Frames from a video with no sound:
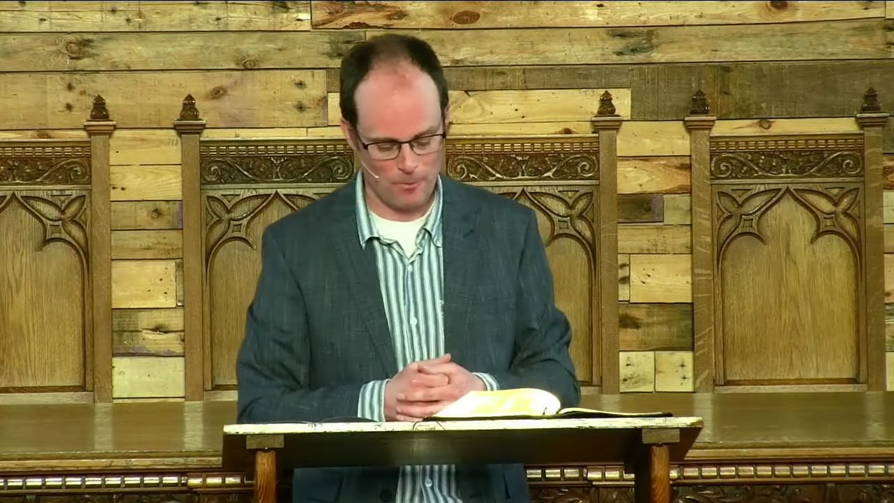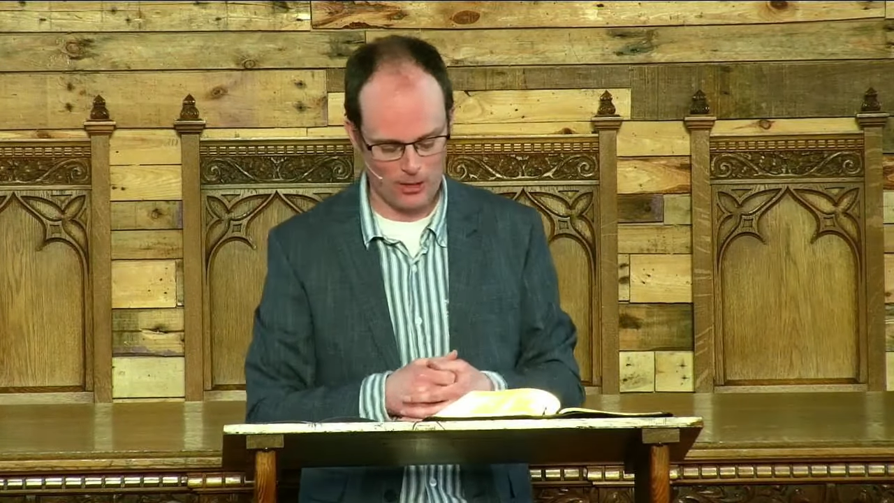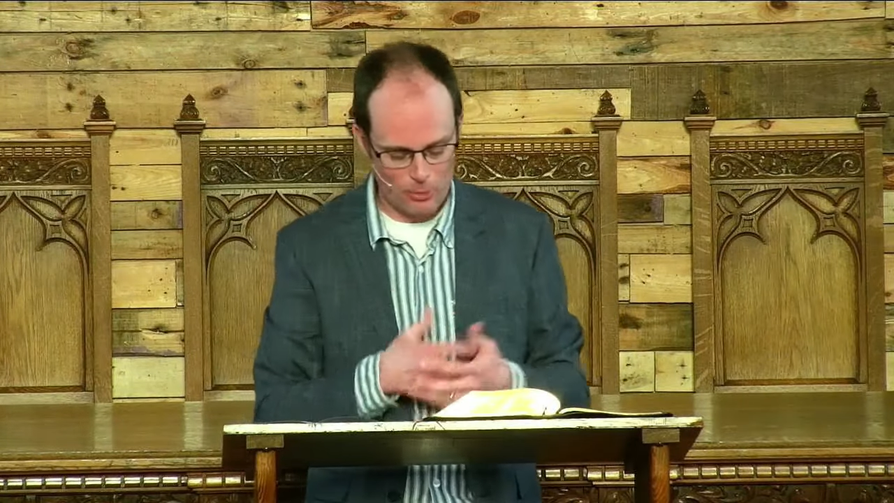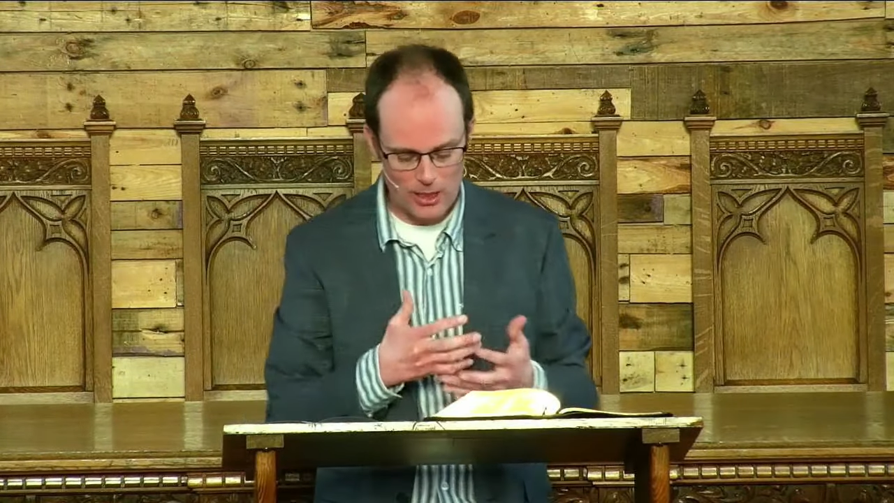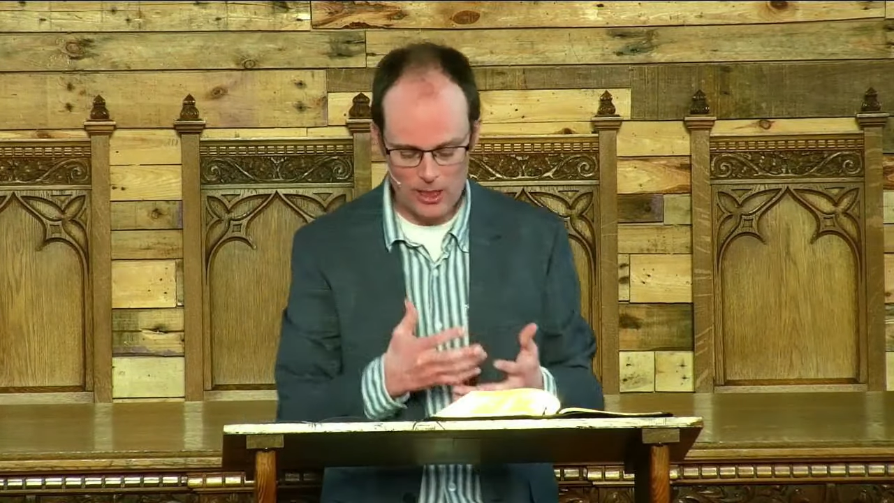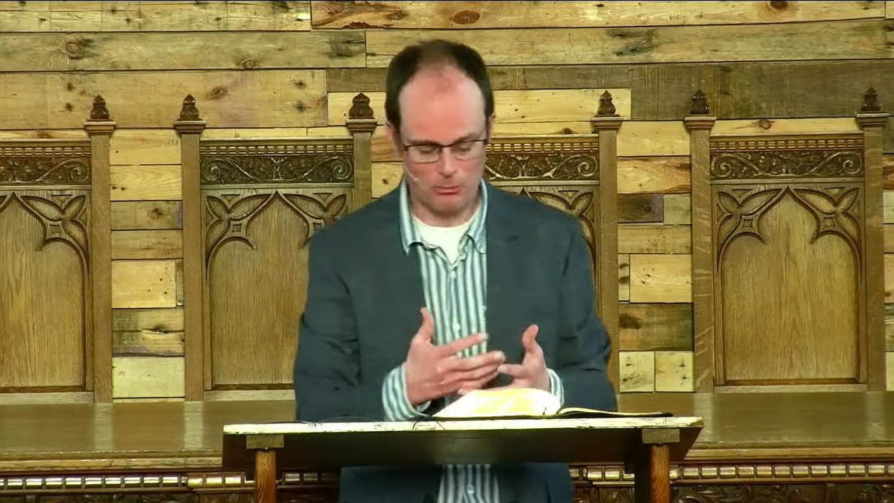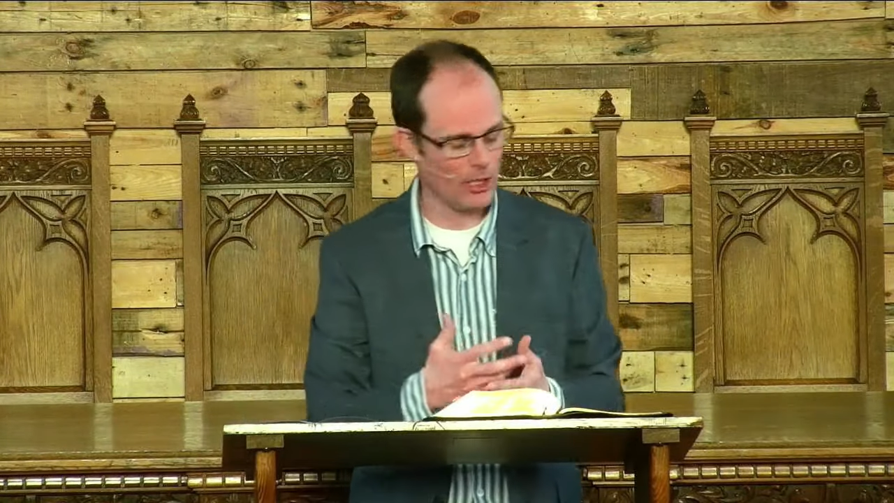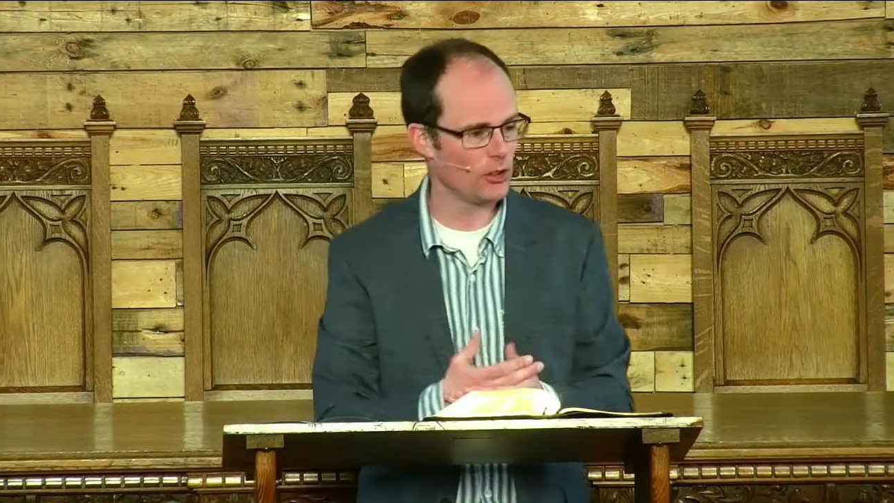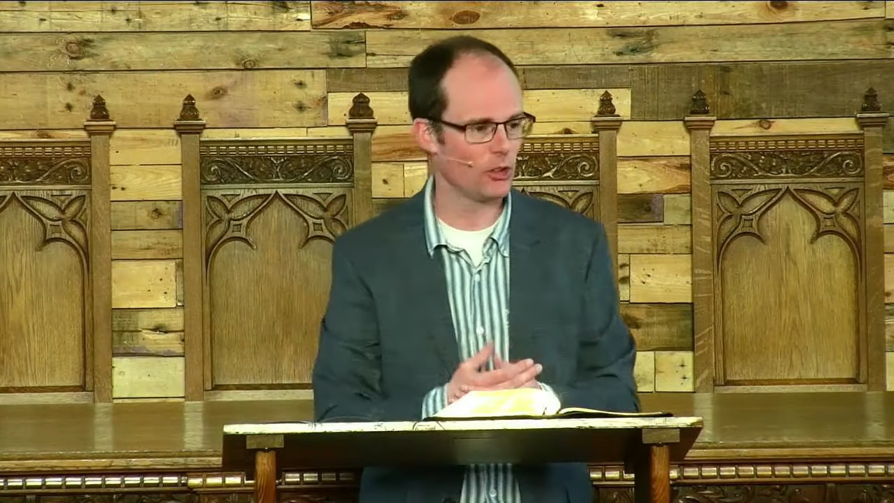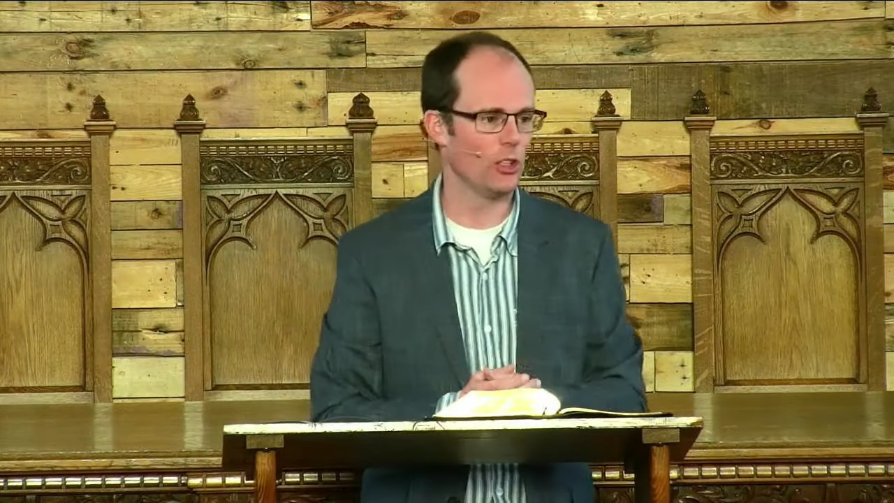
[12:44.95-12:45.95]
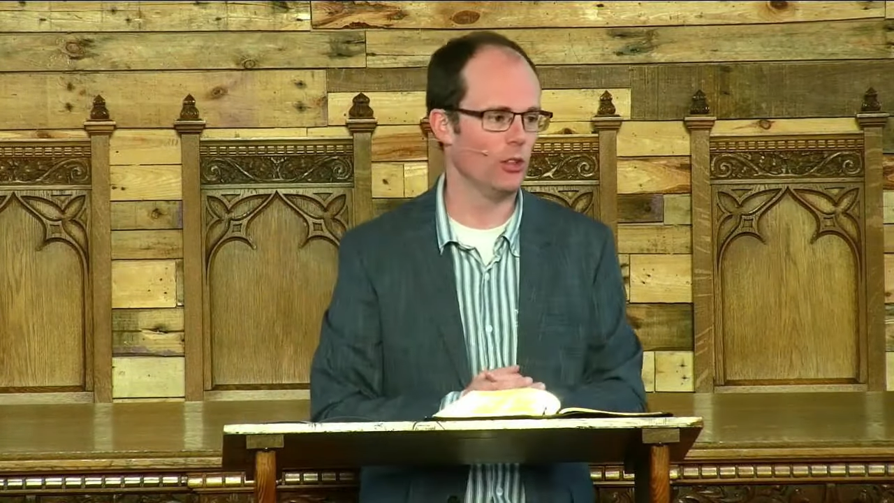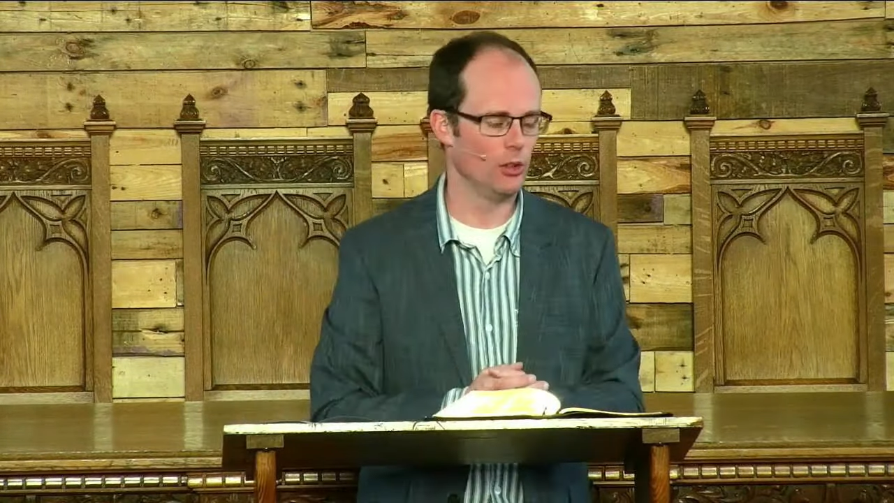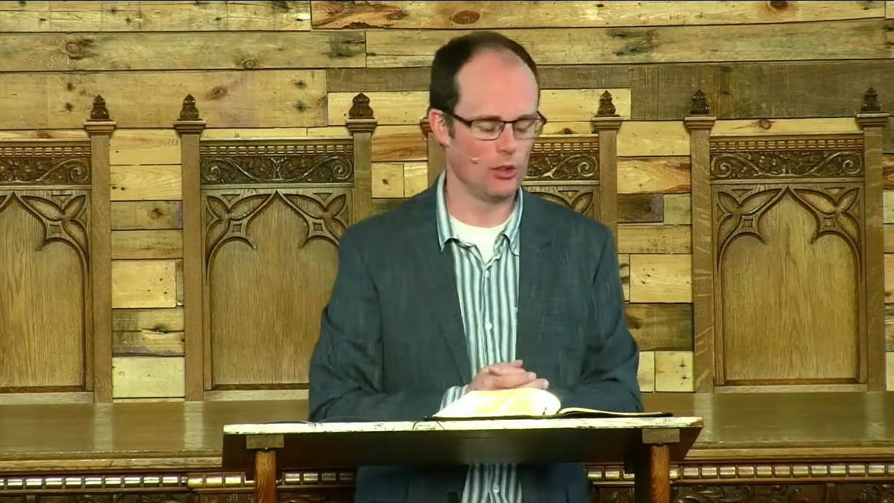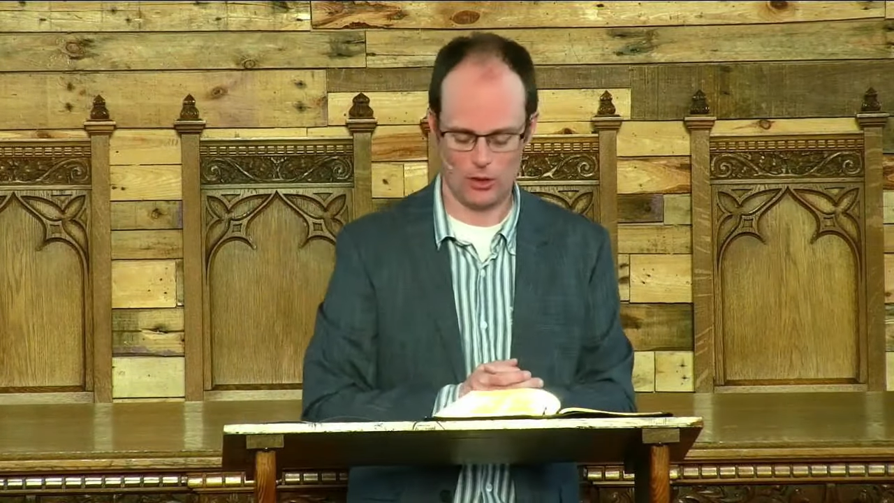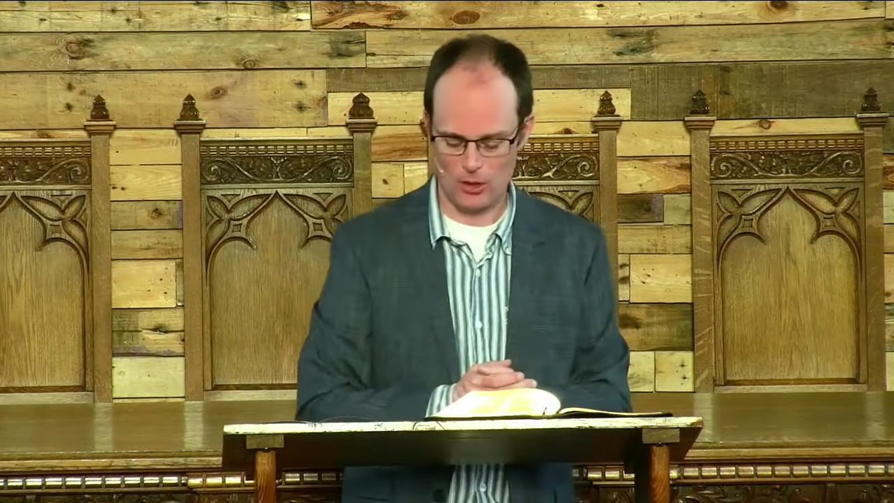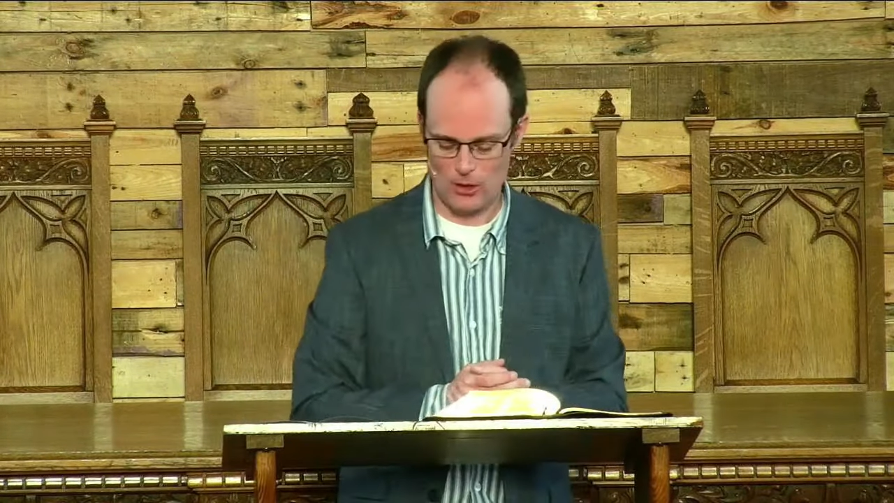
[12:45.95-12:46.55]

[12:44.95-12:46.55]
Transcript: They've been rescued,